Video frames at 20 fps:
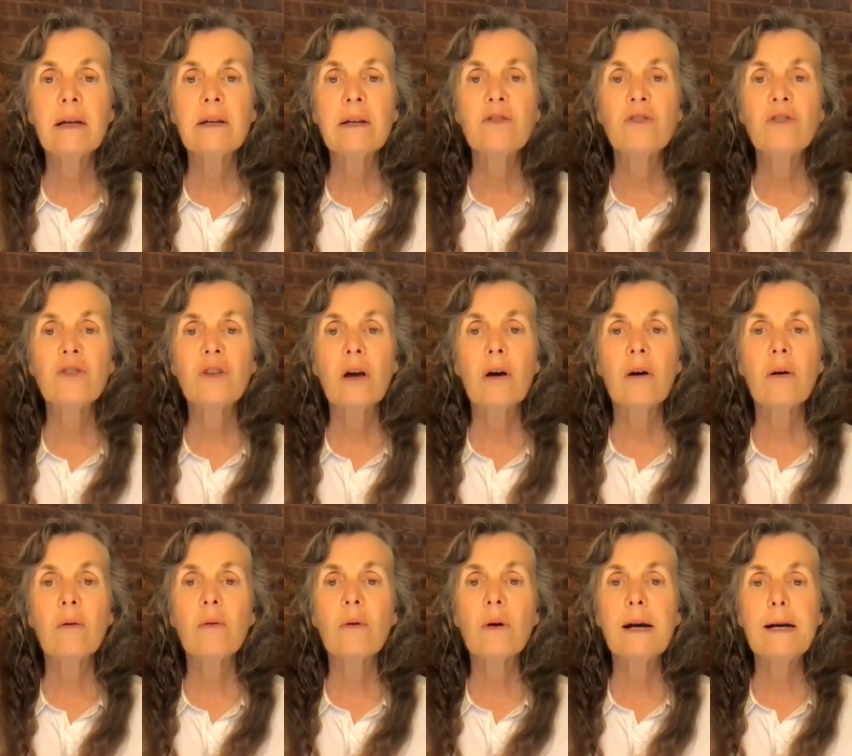
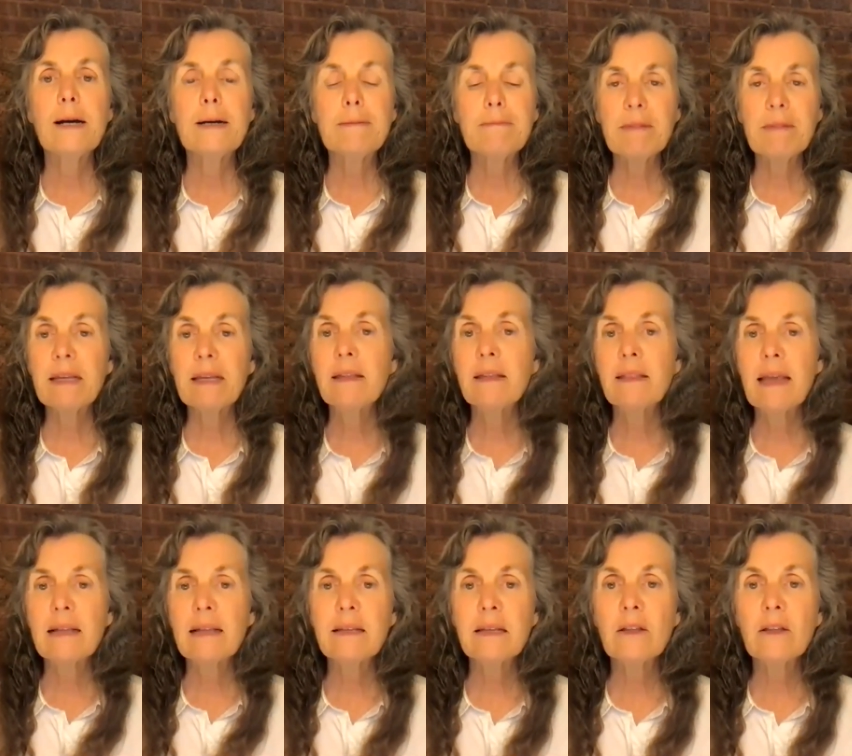So, um, again,
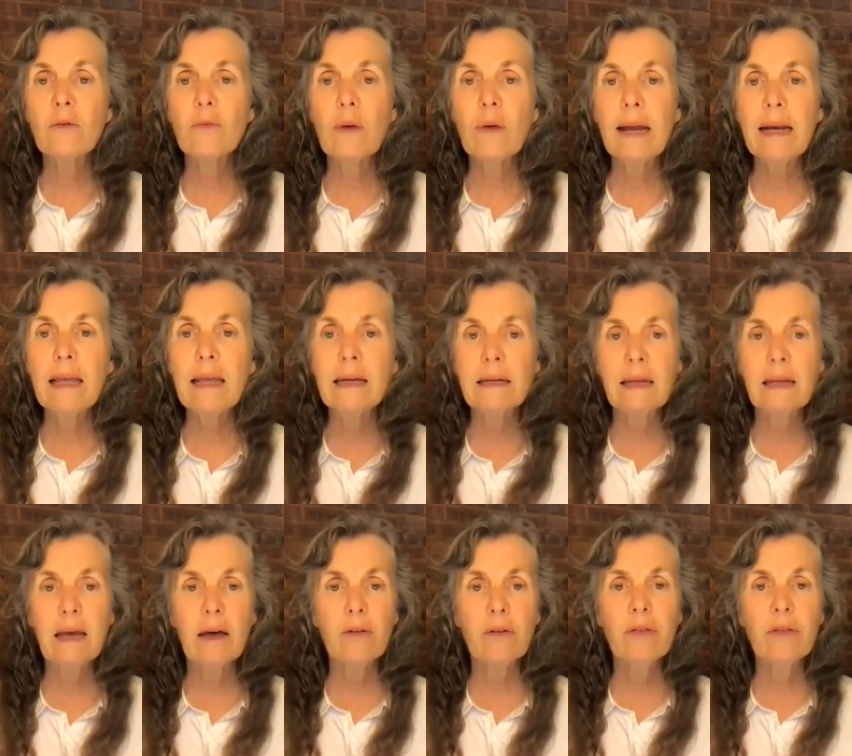that's in the Radiant
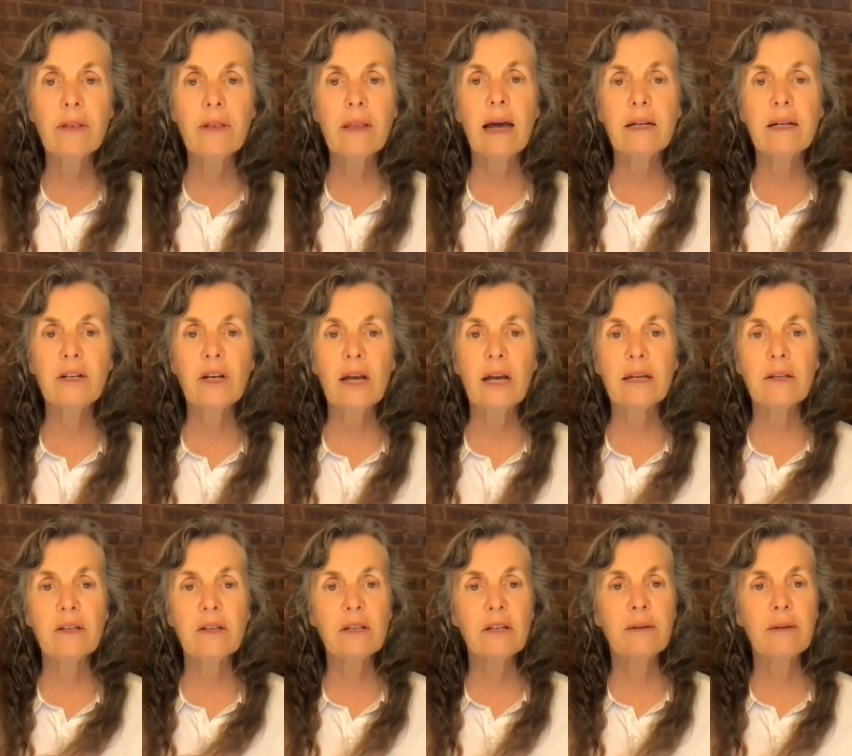Health
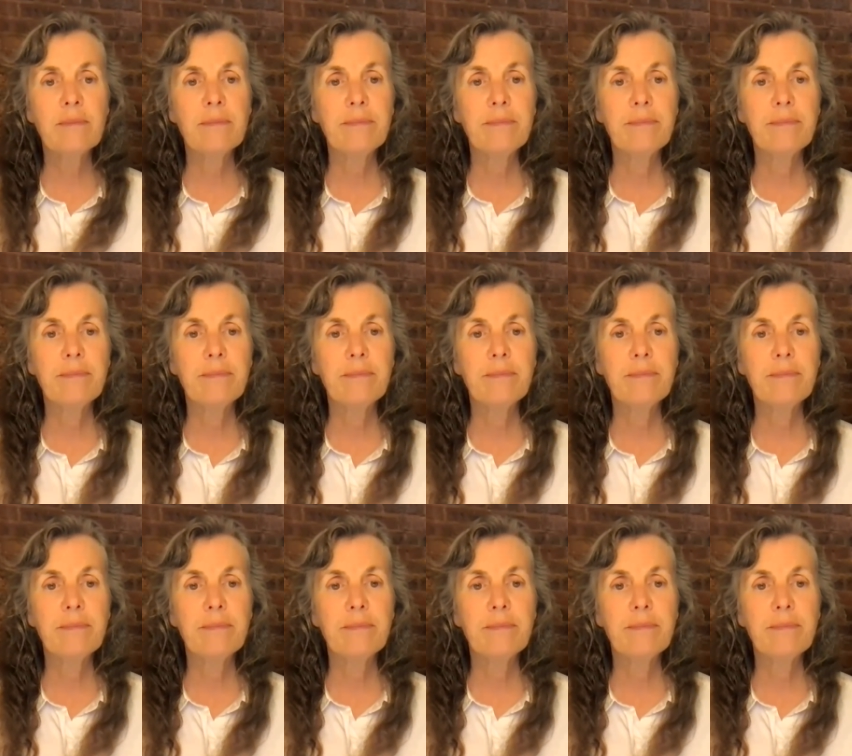Digest.